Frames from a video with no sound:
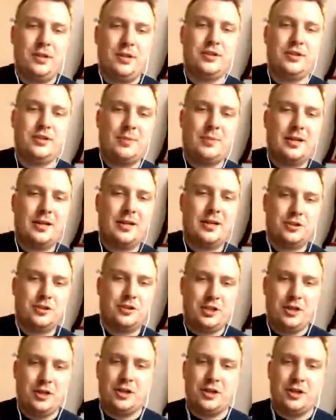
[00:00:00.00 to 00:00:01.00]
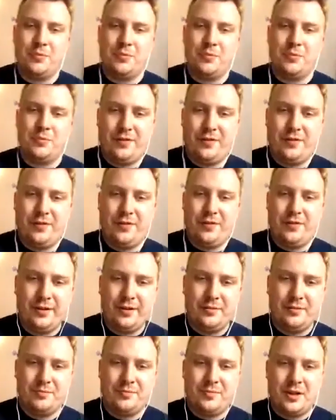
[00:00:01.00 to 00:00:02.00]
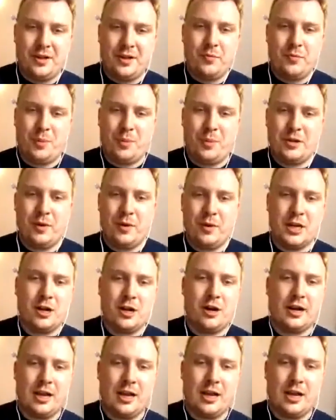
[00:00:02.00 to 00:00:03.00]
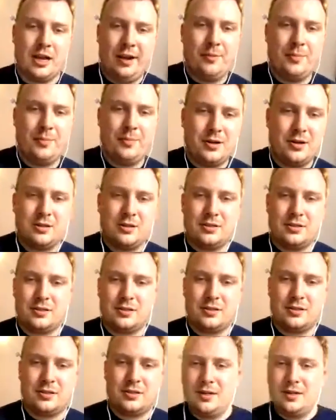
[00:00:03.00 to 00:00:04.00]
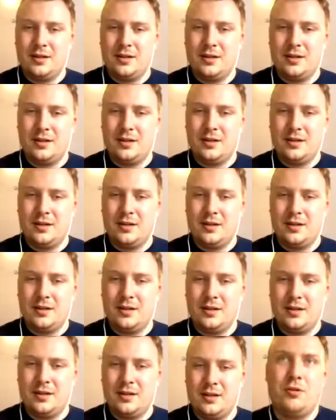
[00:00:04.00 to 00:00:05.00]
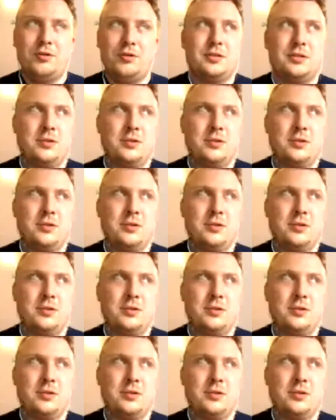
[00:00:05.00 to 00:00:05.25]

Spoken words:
managers that you don't prefer, you can't get them out because you've been told